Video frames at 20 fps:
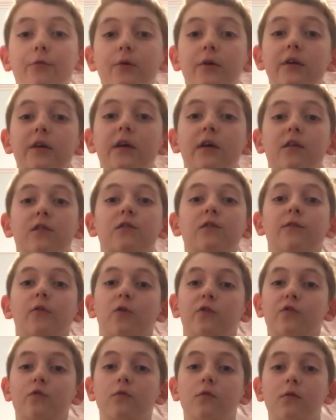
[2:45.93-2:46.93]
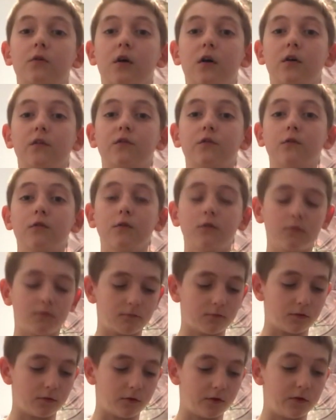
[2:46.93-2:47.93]
3DS Virtual Console,
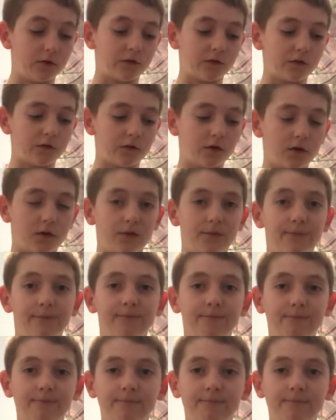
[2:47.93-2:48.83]
released in...